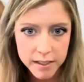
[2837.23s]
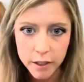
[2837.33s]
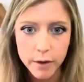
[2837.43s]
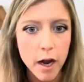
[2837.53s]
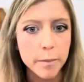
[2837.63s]
sit
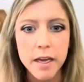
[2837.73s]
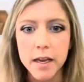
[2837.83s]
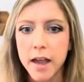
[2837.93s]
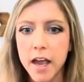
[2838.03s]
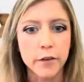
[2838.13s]
around
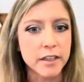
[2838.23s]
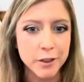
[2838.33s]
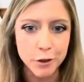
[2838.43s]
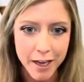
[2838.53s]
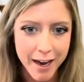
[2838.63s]
me every
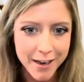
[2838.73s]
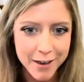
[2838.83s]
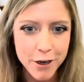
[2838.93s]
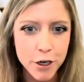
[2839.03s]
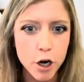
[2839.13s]
single day, but